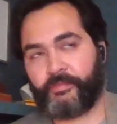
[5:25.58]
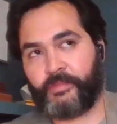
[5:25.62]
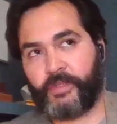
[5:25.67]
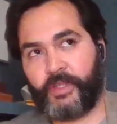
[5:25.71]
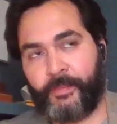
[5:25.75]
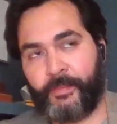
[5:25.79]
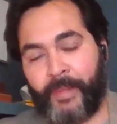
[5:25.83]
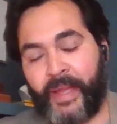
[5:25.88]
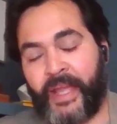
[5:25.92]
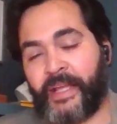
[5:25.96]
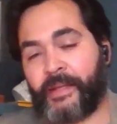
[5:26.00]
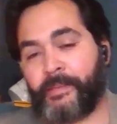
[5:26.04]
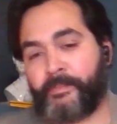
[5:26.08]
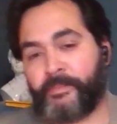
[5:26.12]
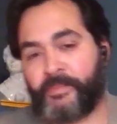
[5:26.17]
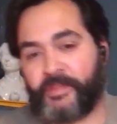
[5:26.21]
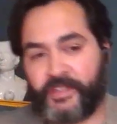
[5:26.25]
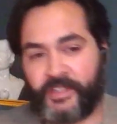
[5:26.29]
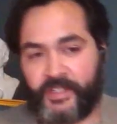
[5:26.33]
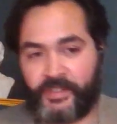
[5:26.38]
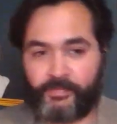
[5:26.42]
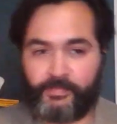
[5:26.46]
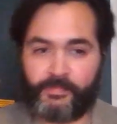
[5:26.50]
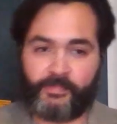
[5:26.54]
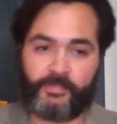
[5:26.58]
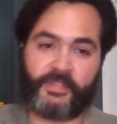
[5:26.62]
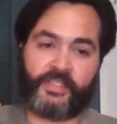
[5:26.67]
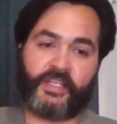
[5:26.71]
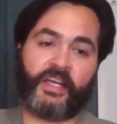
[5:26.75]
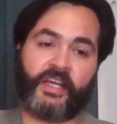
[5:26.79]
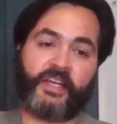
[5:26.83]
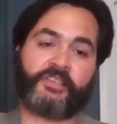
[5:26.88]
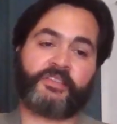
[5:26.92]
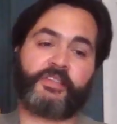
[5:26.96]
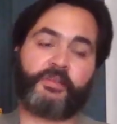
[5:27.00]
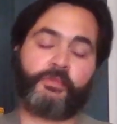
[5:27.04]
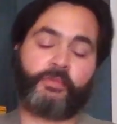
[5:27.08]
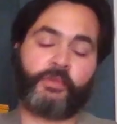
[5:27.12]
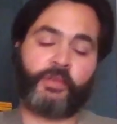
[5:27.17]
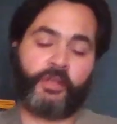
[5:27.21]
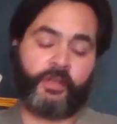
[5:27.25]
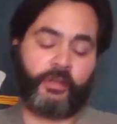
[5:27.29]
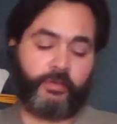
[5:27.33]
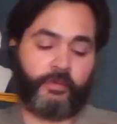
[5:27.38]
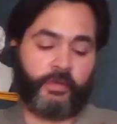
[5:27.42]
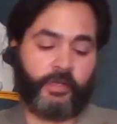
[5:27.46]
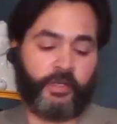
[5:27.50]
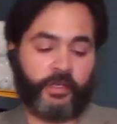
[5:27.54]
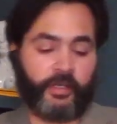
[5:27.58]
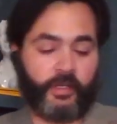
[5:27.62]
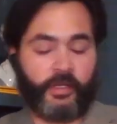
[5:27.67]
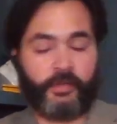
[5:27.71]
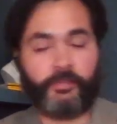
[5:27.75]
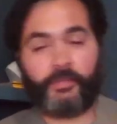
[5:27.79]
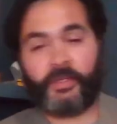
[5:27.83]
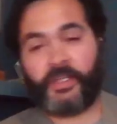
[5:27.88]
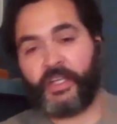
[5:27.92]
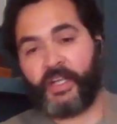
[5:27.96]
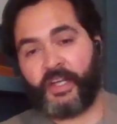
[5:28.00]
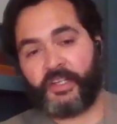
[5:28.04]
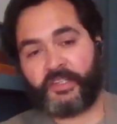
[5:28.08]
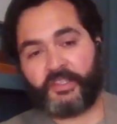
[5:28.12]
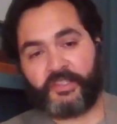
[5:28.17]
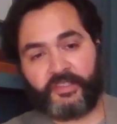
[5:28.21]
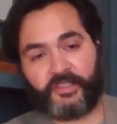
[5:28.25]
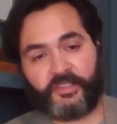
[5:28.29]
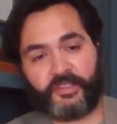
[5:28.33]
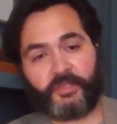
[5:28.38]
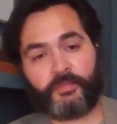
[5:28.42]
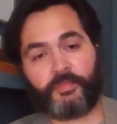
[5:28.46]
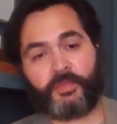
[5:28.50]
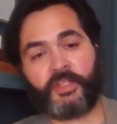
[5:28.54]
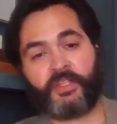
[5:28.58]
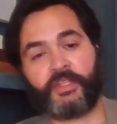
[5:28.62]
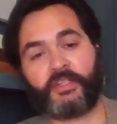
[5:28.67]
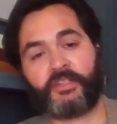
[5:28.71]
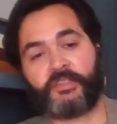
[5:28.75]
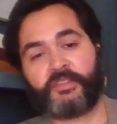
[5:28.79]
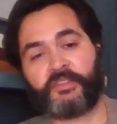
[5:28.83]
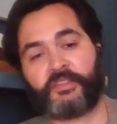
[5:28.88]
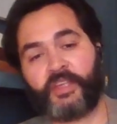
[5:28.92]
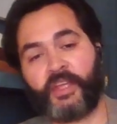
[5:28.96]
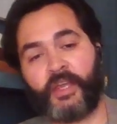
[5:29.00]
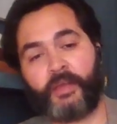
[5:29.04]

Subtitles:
The main tests that we're going to run are going to be SSDPs,